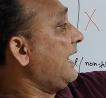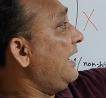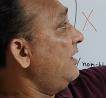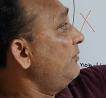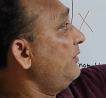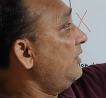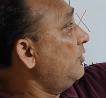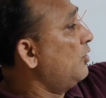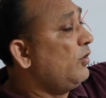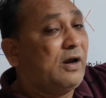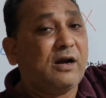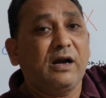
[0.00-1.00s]
can we
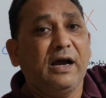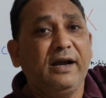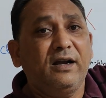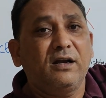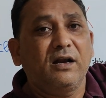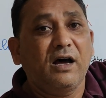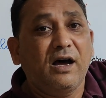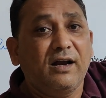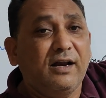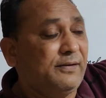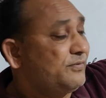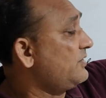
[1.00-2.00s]
override
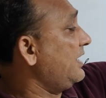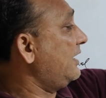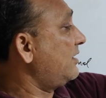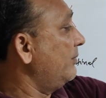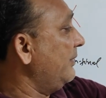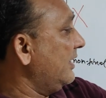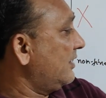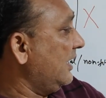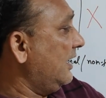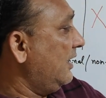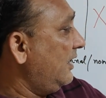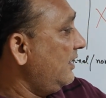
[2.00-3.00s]
non-abstract
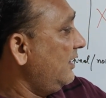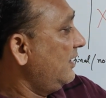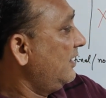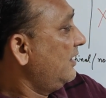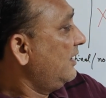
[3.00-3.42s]
method